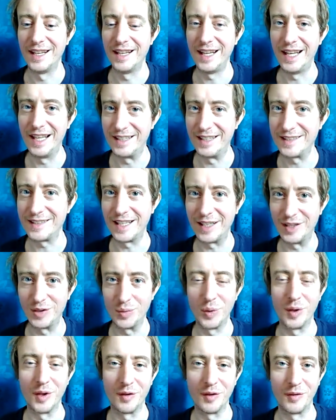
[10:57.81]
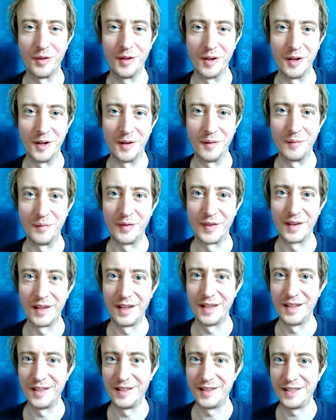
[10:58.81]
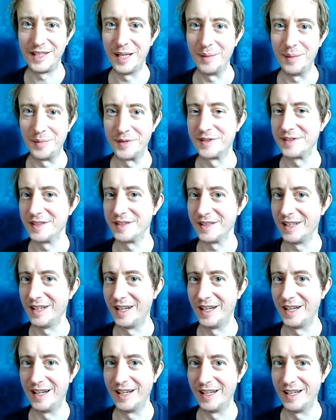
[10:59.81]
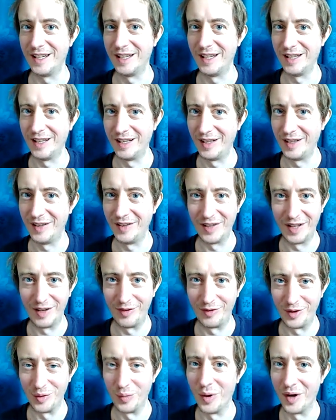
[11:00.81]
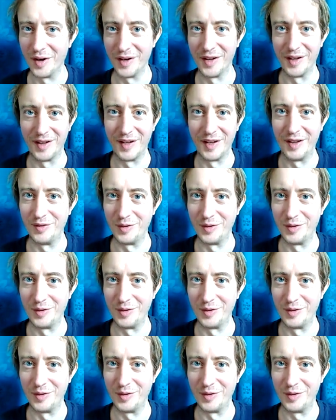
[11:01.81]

it stays one of the tips if you wanna